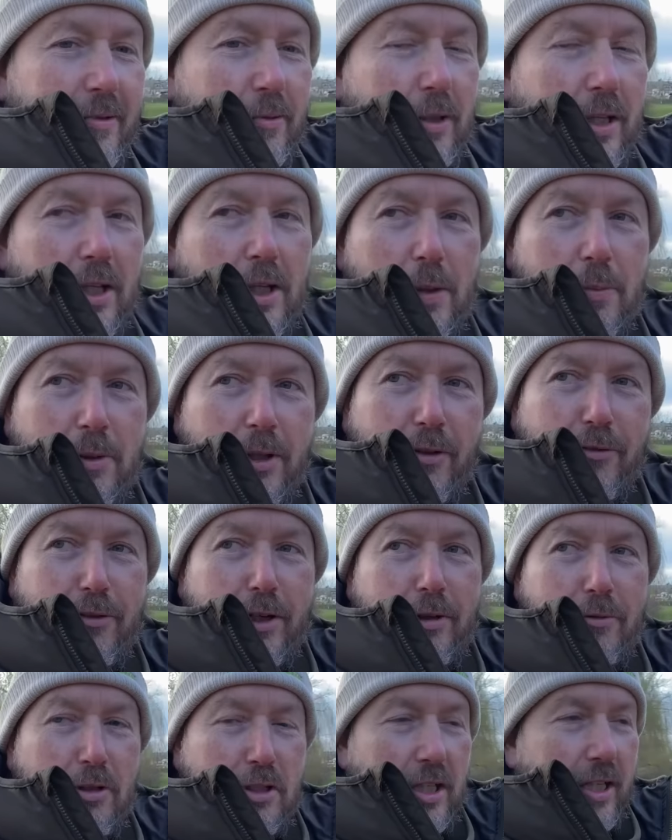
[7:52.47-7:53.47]
But they come with a free
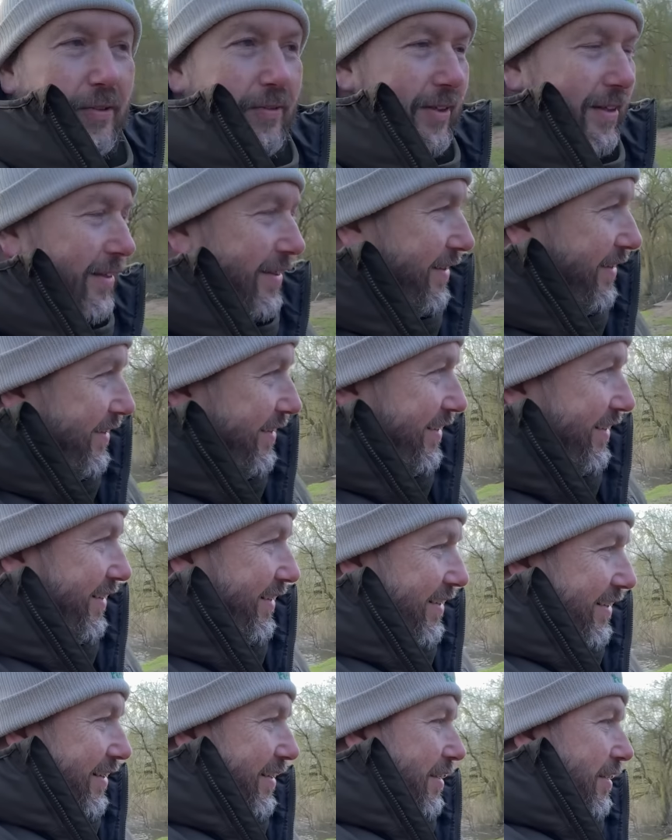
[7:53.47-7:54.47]
receiver.
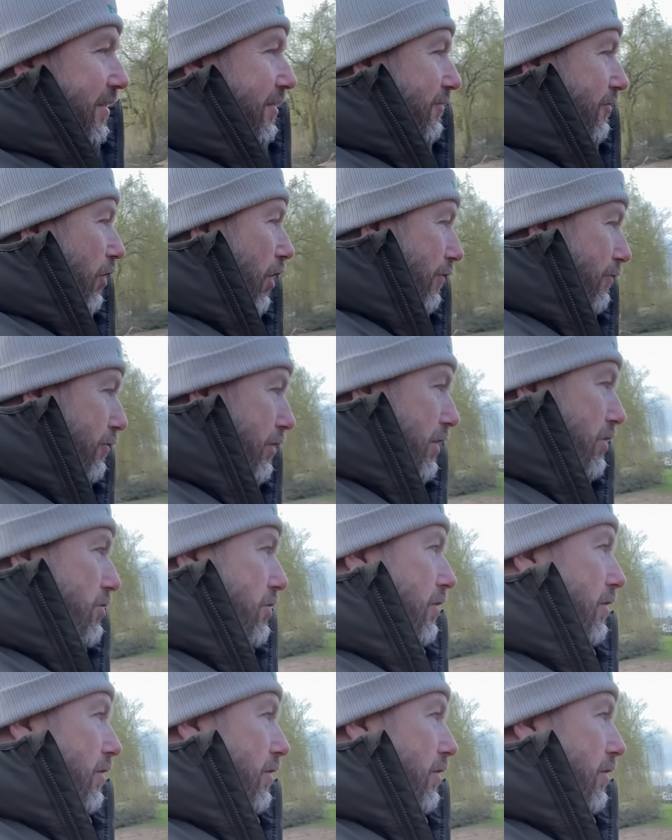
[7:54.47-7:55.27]
5 each?